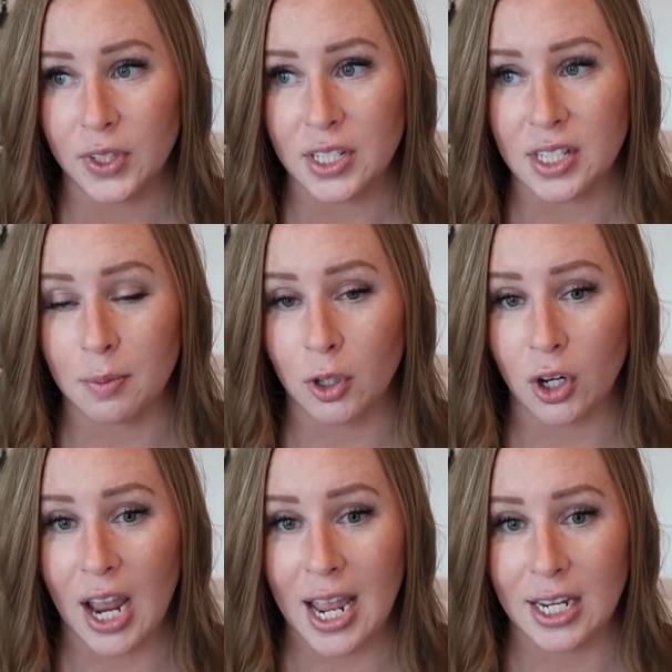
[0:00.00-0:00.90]

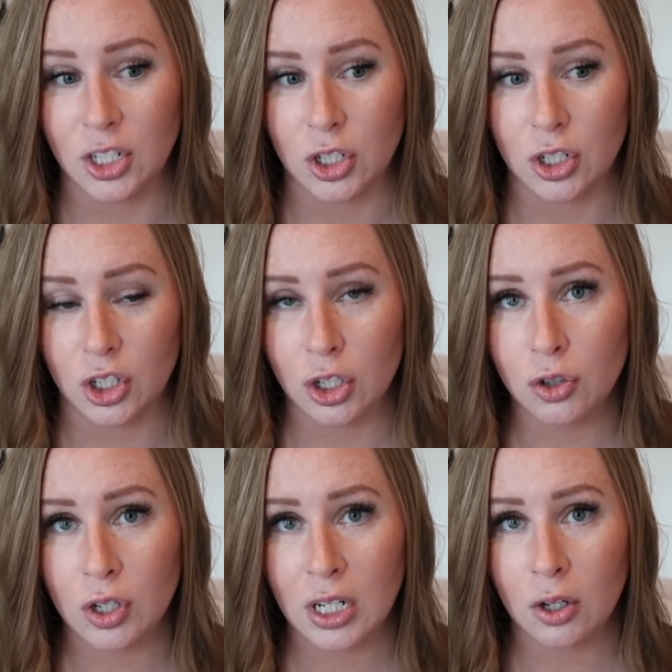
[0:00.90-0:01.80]
similar aged
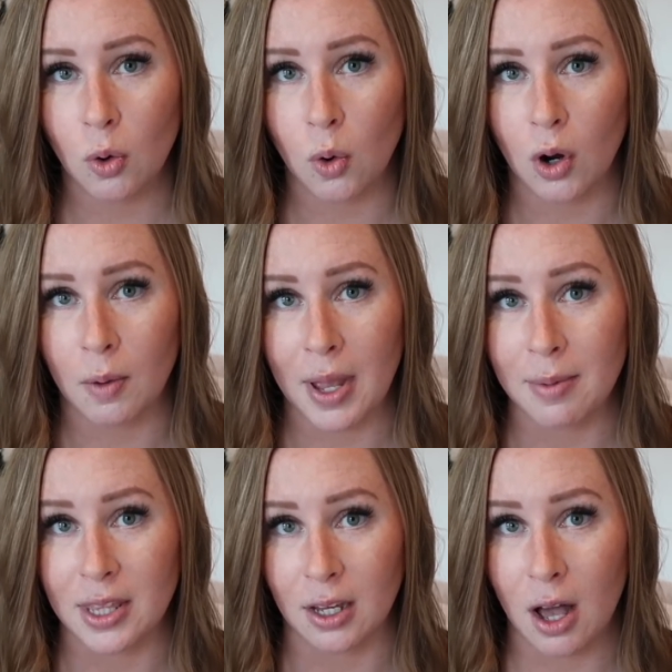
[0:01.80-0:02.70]
children, or
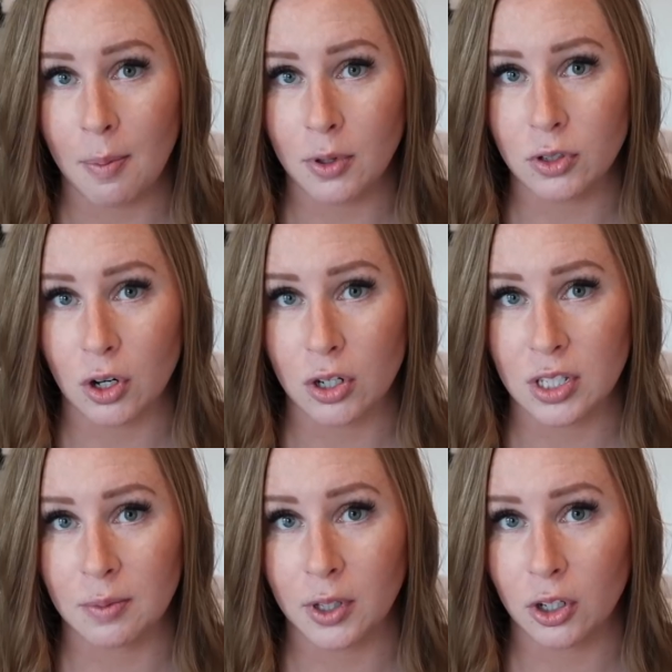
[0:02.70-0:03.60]
maybe the couples are
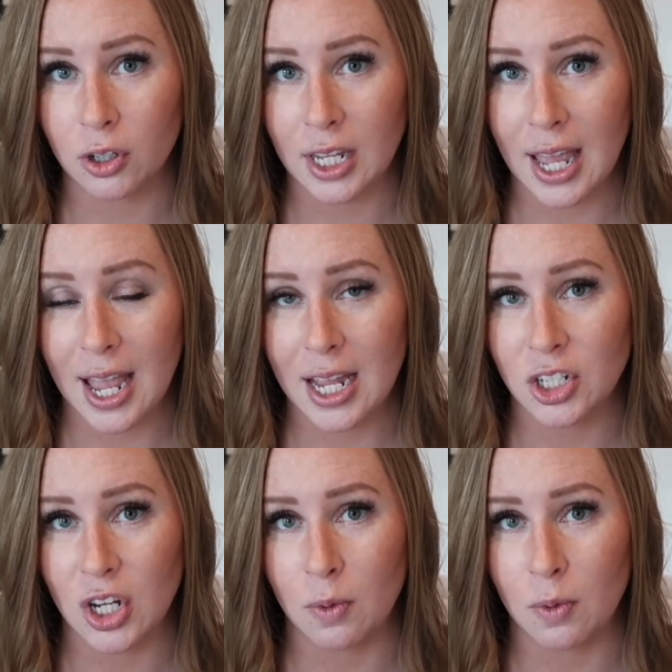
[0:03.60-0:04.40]
similarly aged,